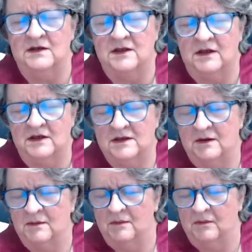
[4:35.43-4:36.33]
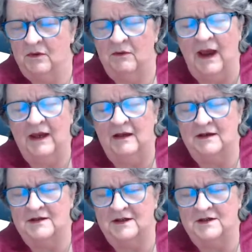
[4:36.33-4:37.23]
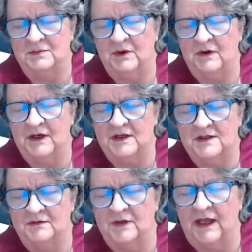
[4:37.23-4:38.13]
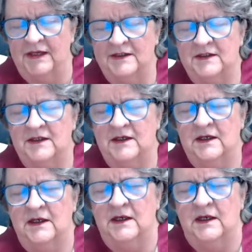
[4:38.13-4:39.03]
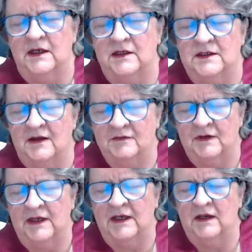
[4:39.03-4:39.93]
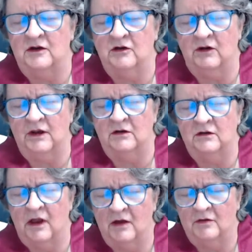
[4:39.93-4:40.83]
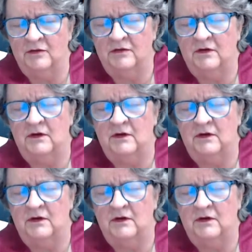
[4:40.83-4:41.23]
is a miraculous experience of light. Definitely a greater love